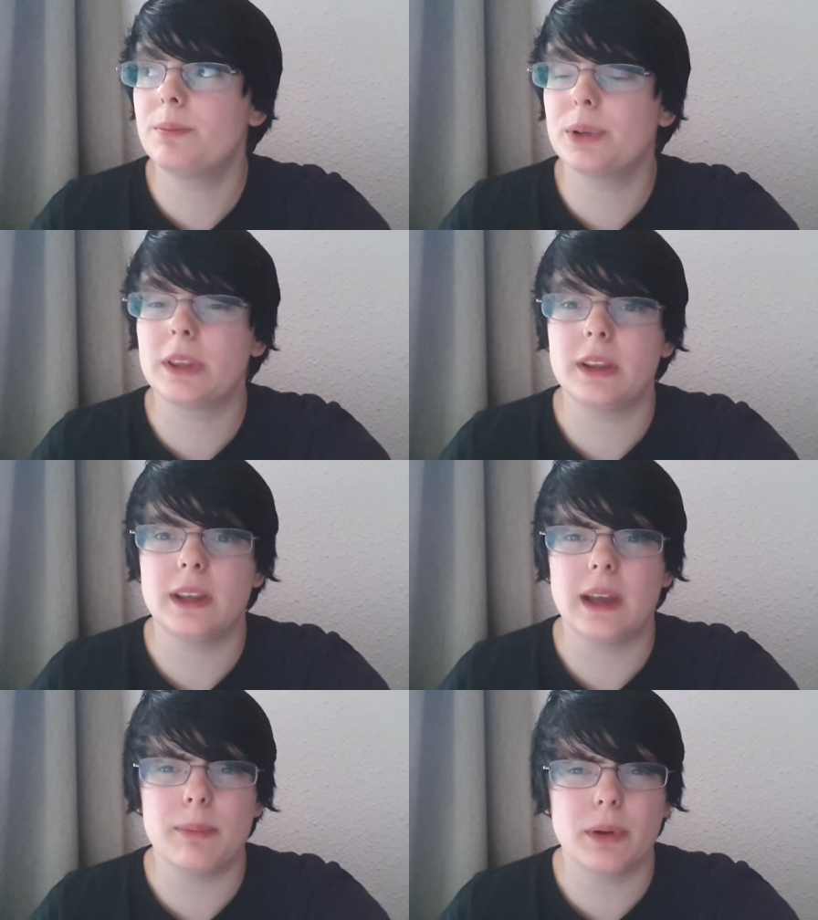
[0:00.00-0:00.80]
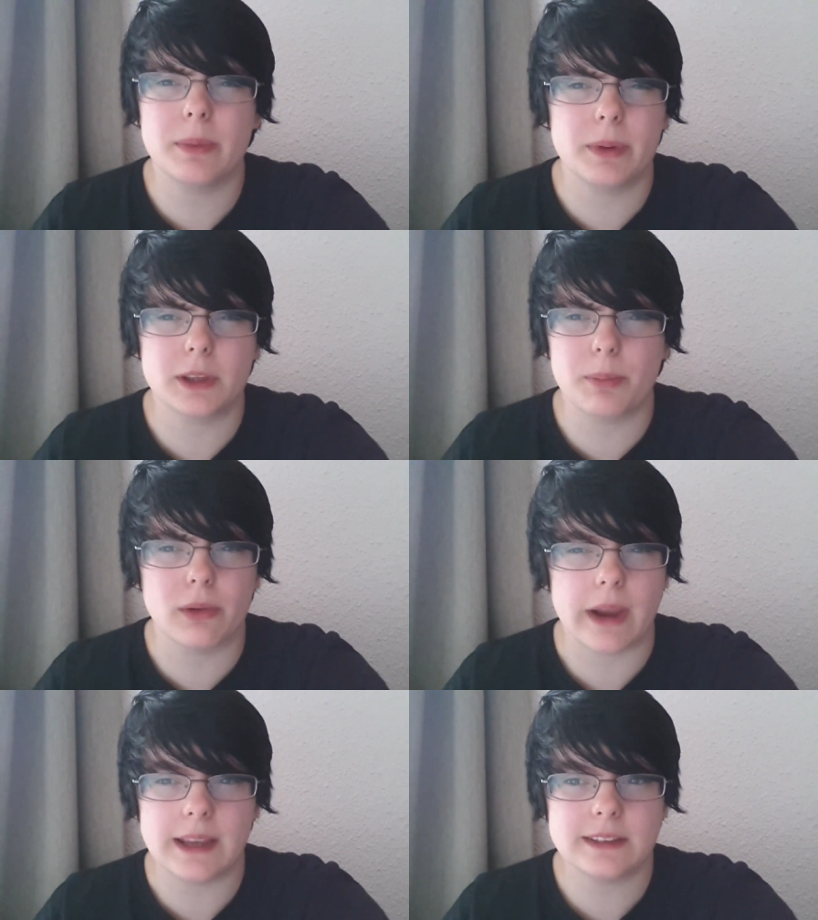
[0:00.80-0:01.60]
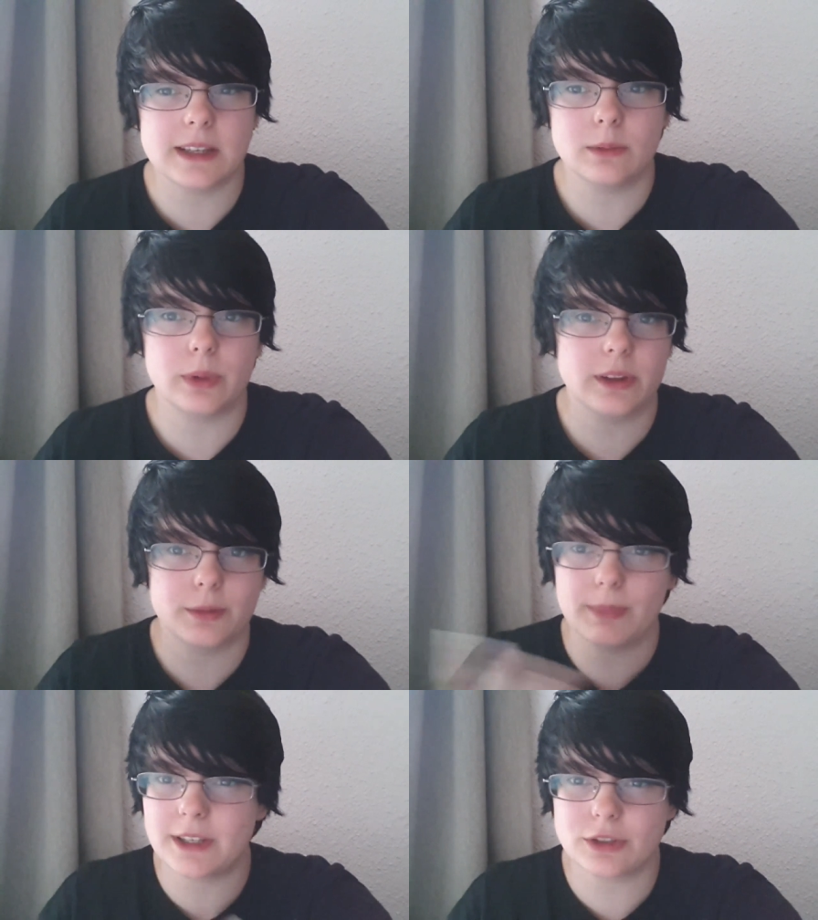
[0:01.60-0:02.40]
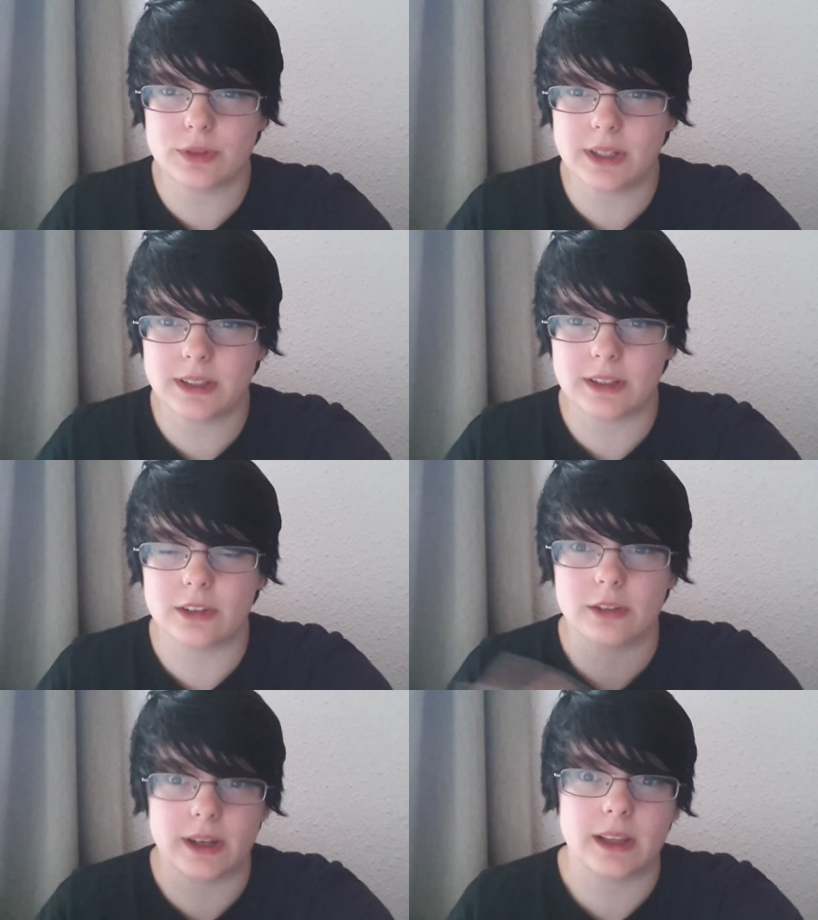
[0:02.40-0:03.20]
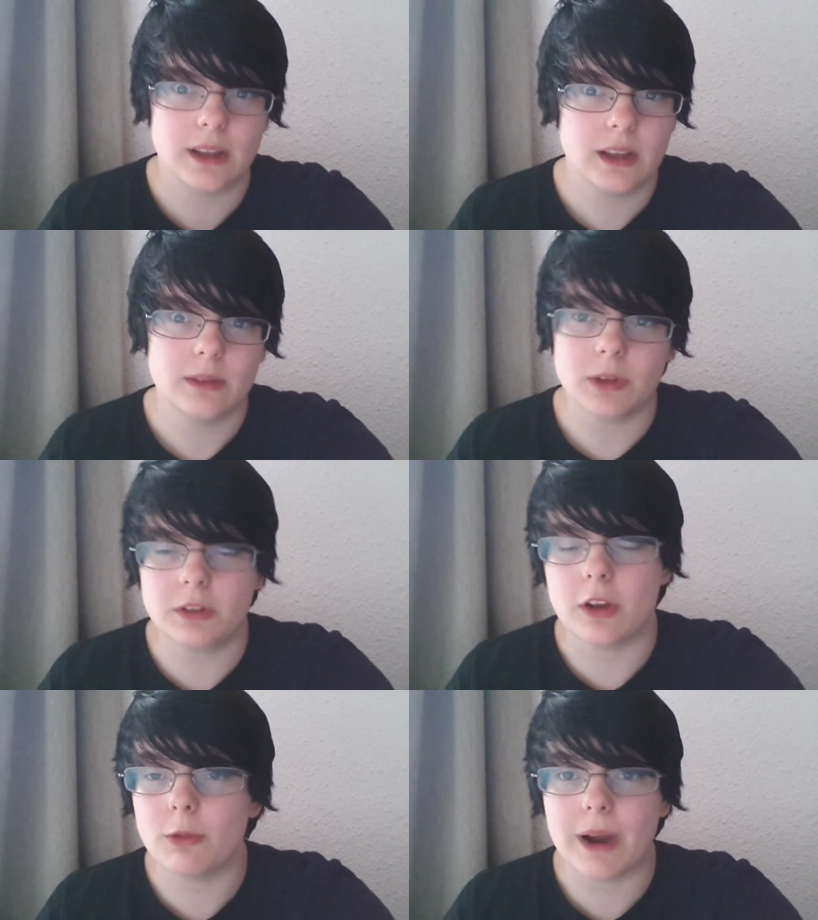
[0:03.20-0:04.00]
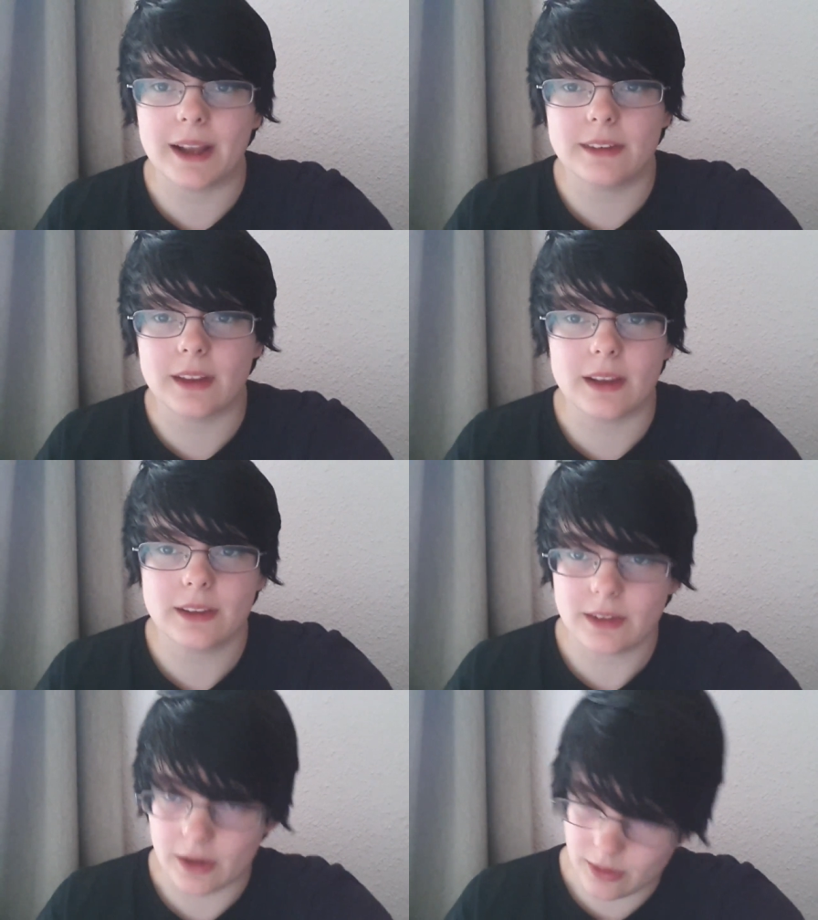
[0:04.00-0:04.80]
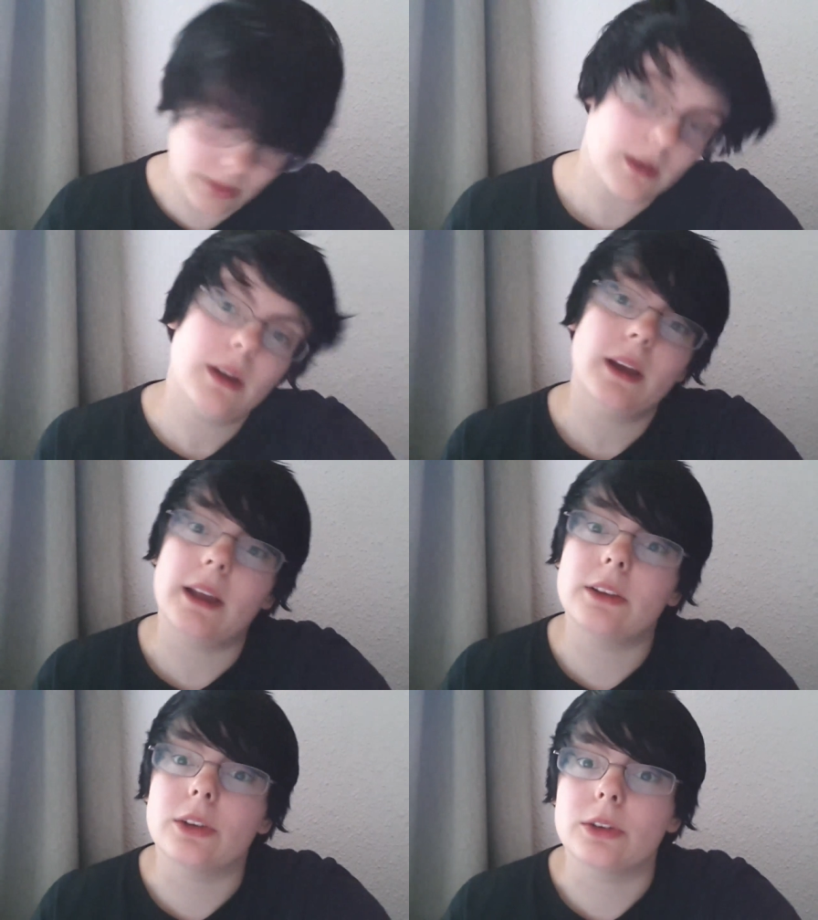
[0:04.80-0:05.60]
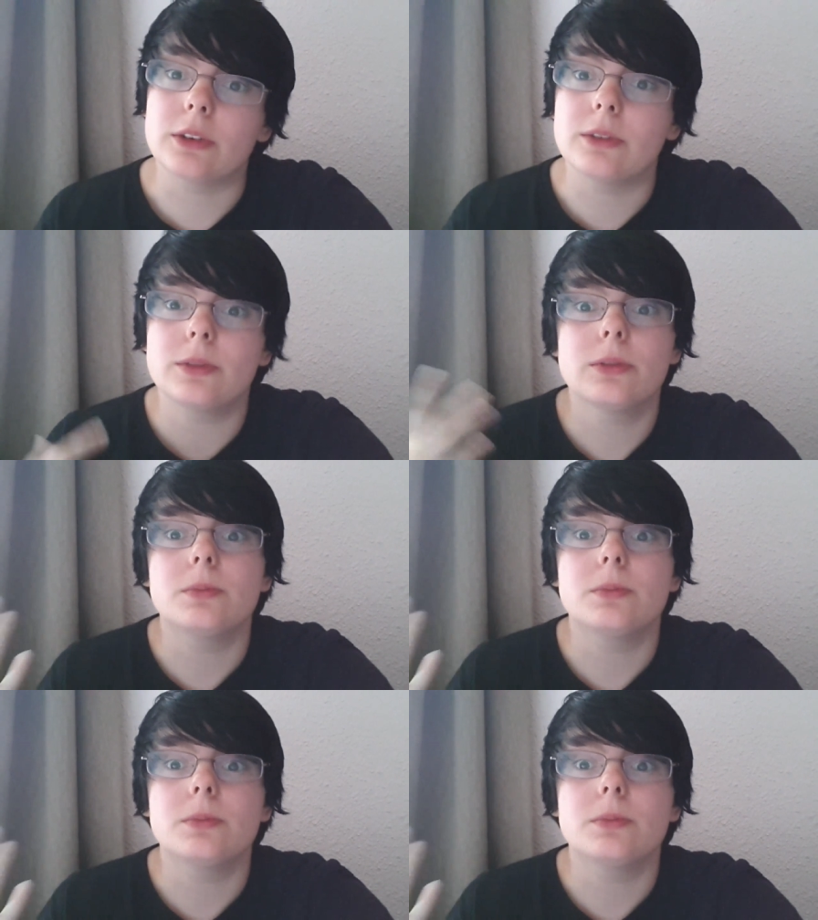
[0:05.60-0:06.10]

put the I'll probably put the parades in with Main Street, considering there's no rides there, so it's sort of